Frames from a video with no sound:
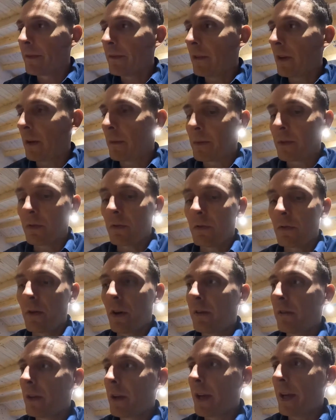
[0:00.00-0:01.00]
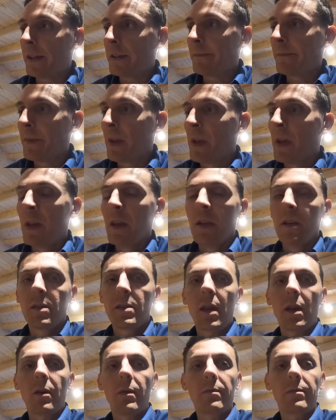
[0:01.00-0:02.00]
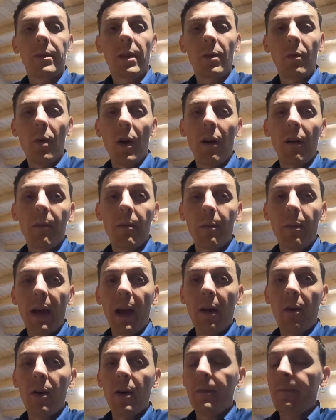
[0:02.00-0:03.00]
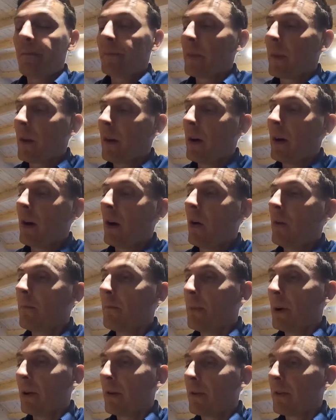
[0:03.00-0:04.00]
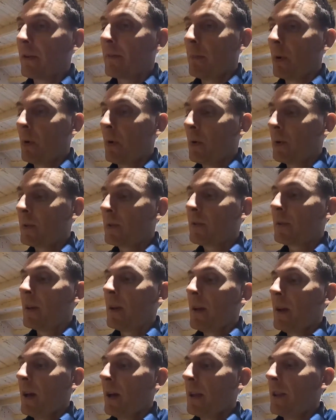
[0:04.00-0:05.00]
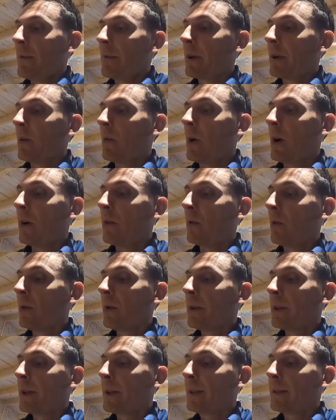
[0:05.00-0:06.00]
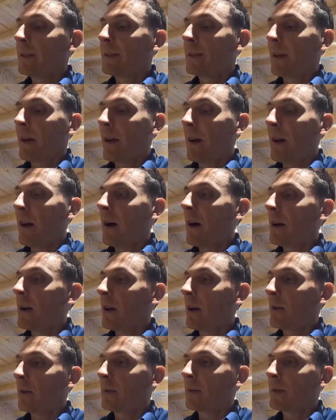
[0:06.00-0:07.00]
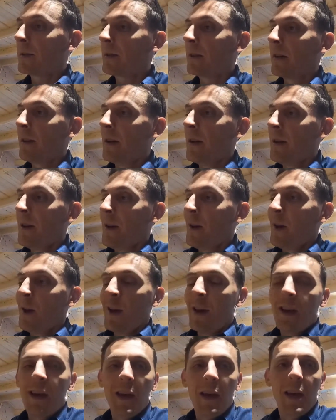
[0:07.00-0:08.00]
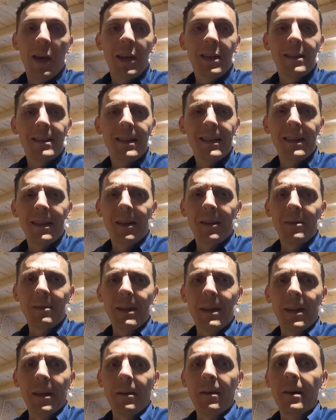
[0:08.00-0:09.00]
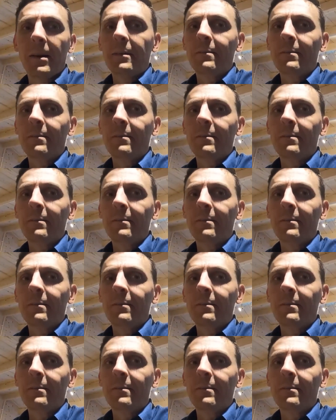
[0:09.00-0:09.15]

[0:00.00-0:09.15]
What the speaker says: Phillips screwdriver head. So I'm going to wire up the power on both boards, and then we're going to wire all of these IOs into the Arduino.